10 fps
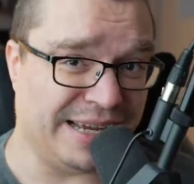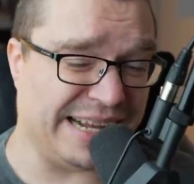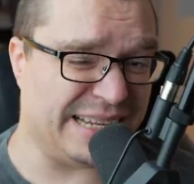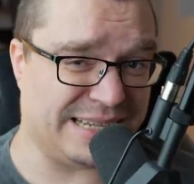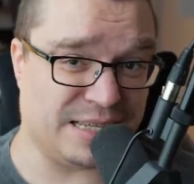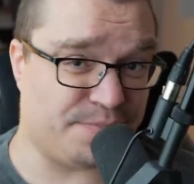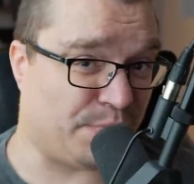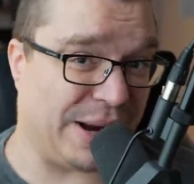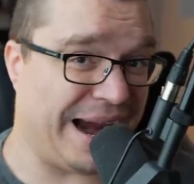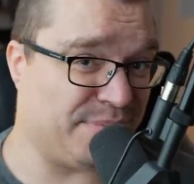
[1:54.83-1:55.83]
In a sense,
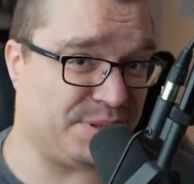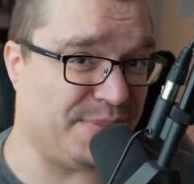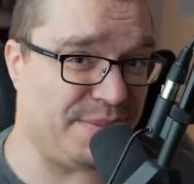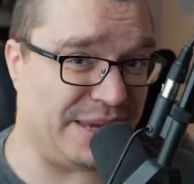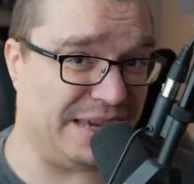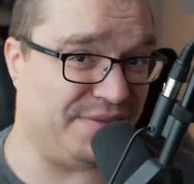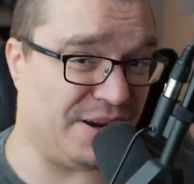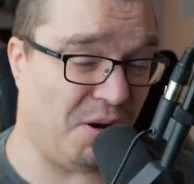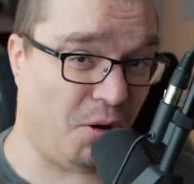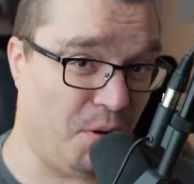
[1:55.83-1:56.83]
perhaps maybe even
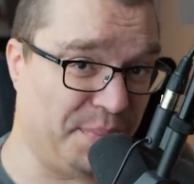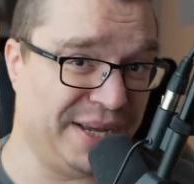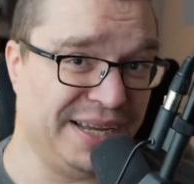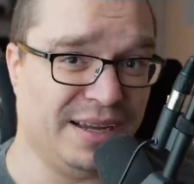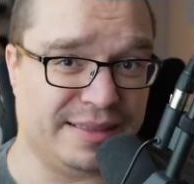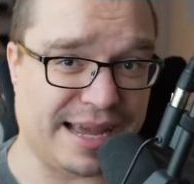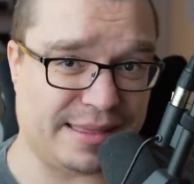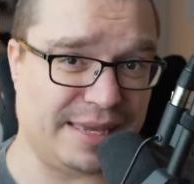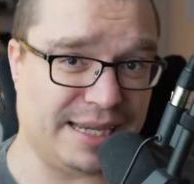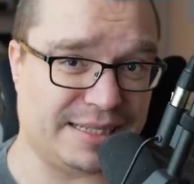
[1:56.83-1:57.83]
hope
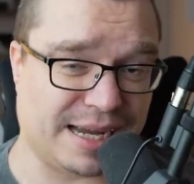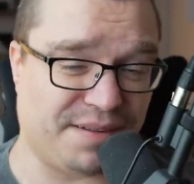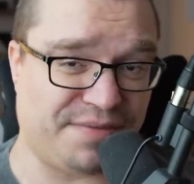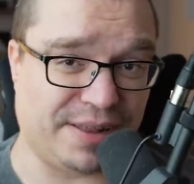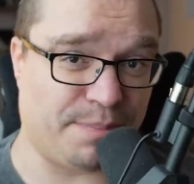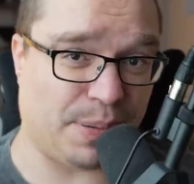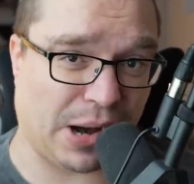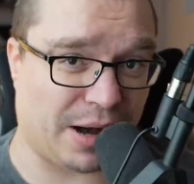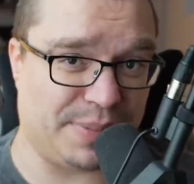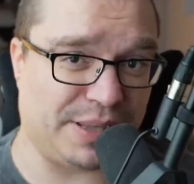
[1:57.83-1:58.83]
that things kind of fell
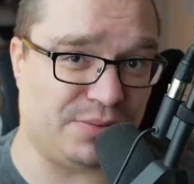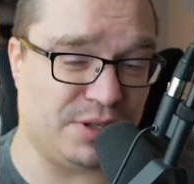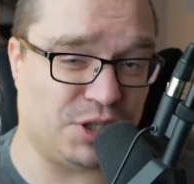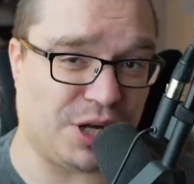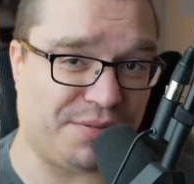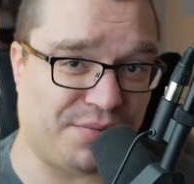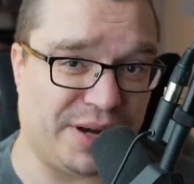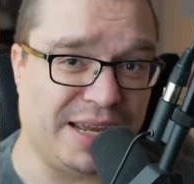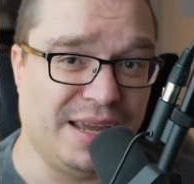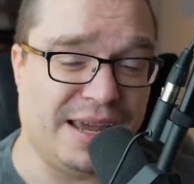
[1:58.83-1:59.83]
apart between
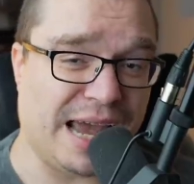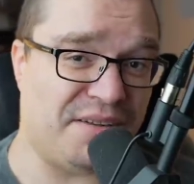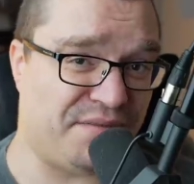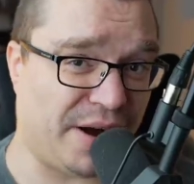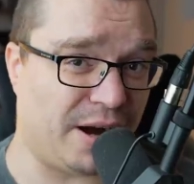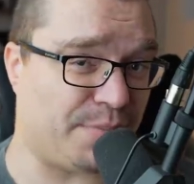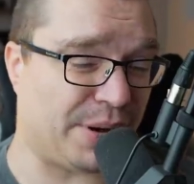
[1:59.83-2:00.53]
Geoffrey and Varia.